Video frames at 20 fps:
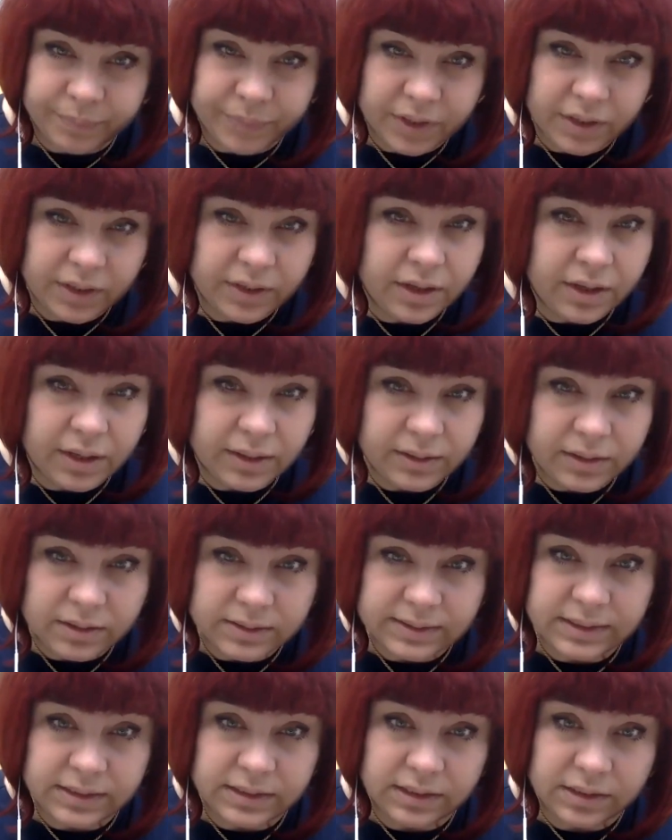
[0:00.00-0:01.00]
hidden
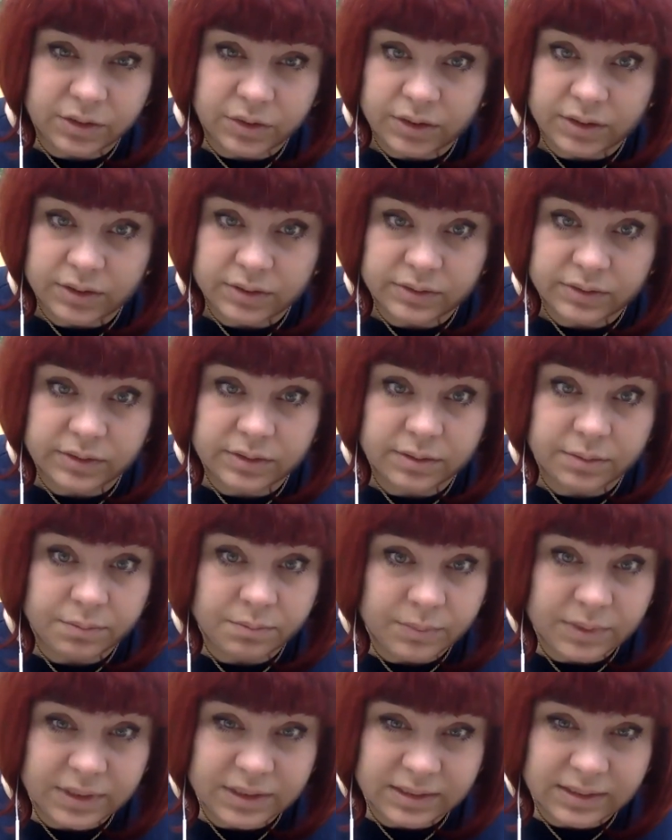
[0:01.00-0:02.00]
secrets,
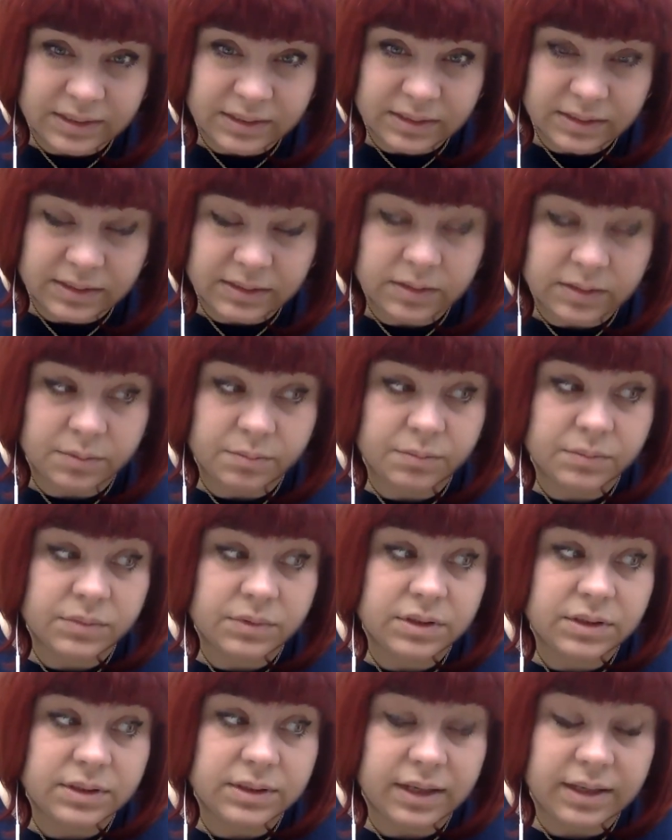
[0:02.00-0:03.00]
mysticism,
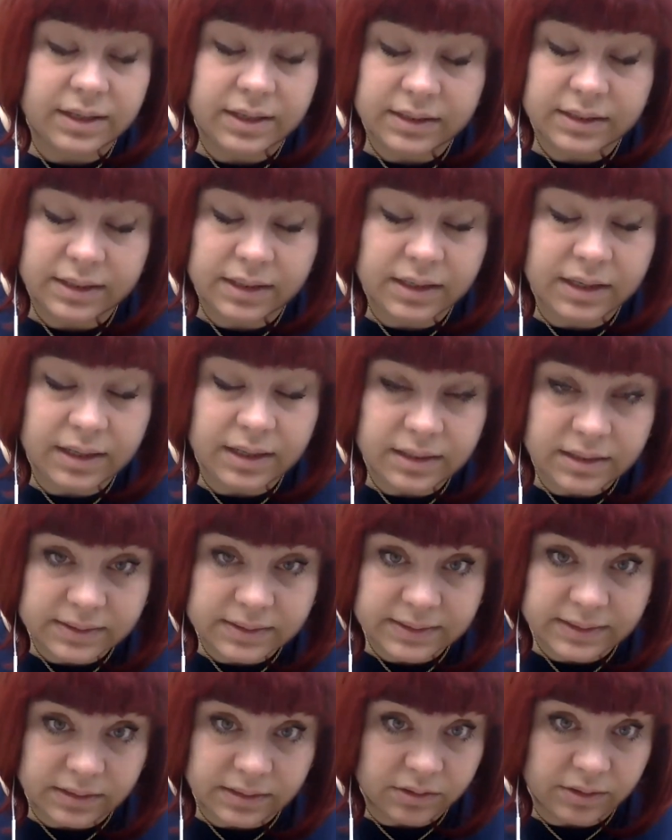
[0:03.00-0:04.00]
hidden
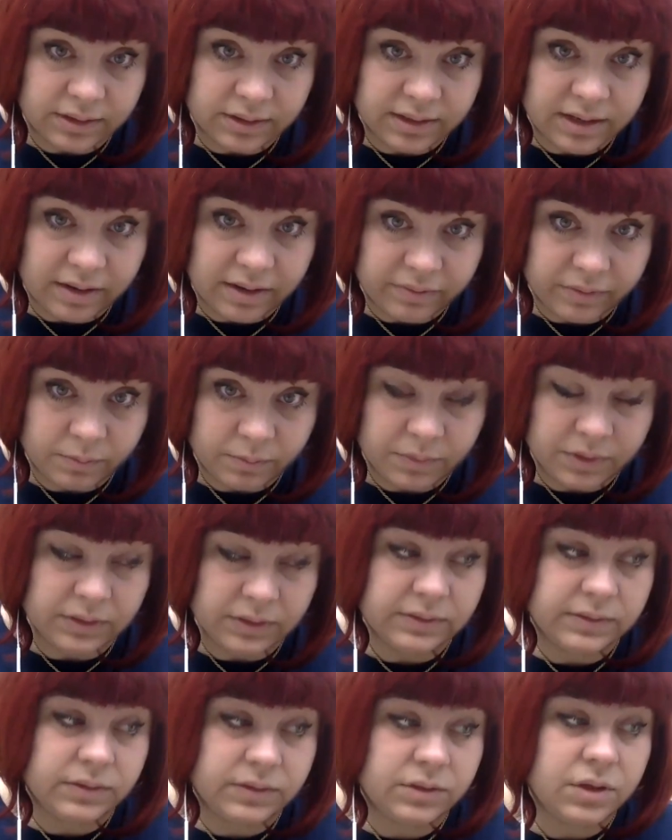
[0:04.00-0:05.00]
secret
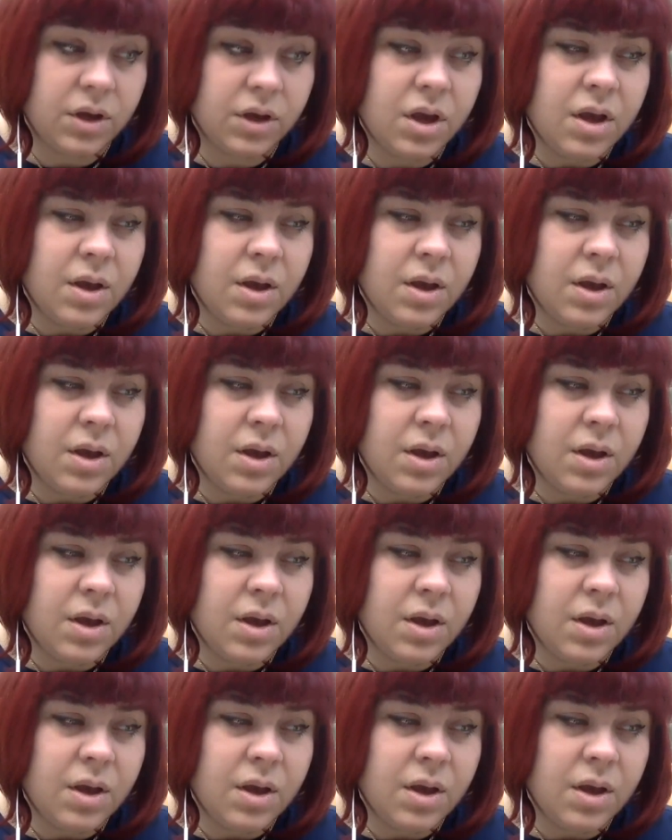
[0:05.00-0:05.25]
governments,